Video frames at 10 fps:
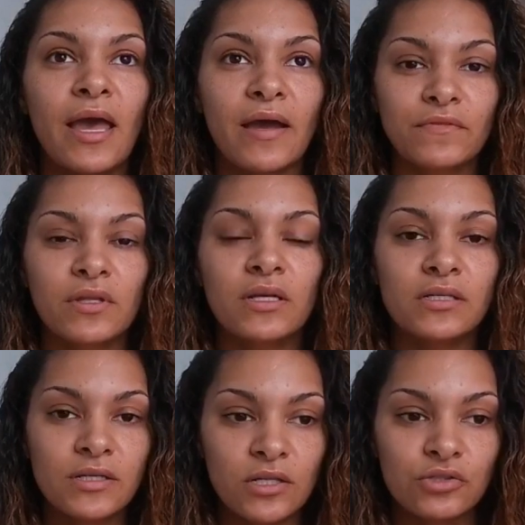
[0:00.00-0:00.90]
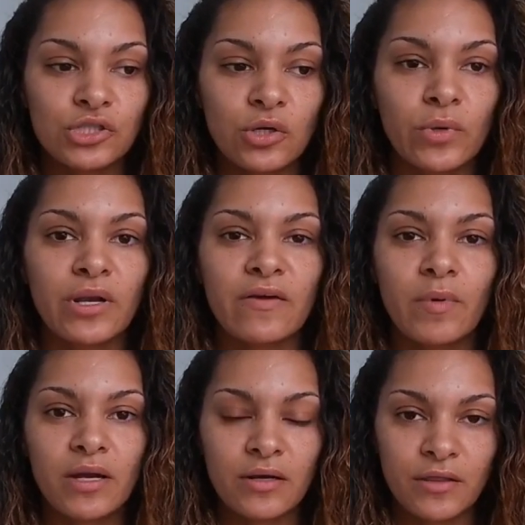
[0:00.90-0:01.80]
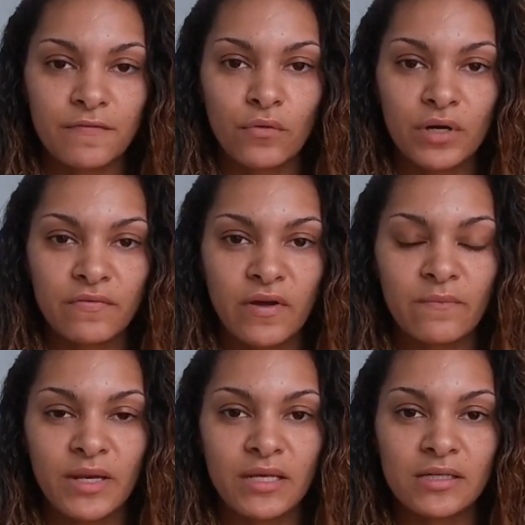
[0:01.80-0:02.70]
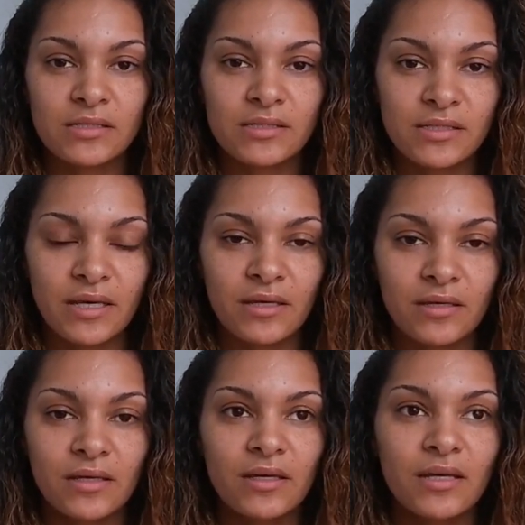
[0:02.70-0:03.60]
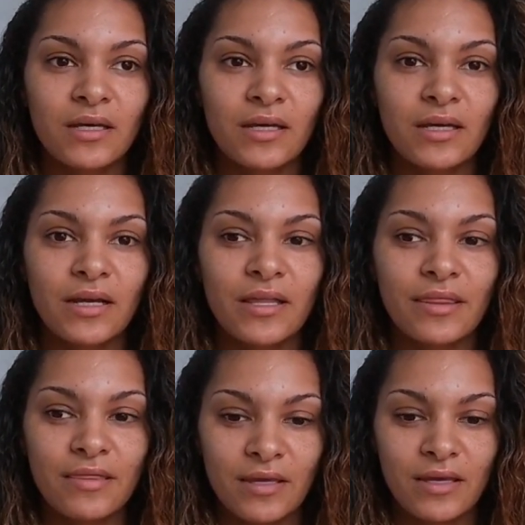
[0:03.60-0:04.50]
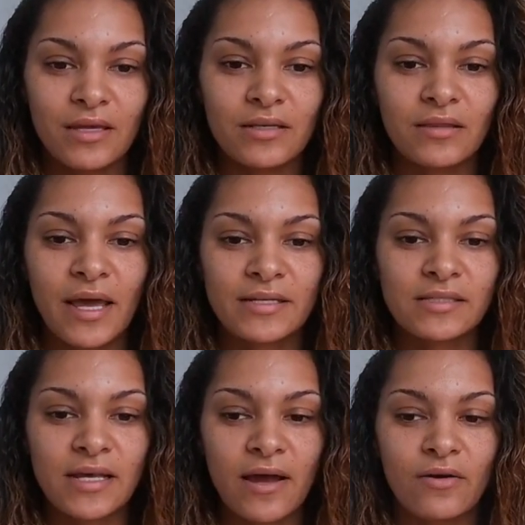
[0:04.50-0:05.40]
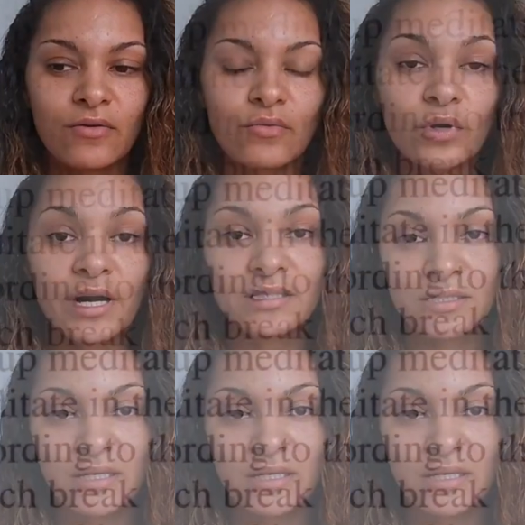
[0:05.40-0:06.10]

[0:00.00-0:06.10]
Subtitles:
after the disclosure, we'd have about another 45-minute sit. And then lights out were at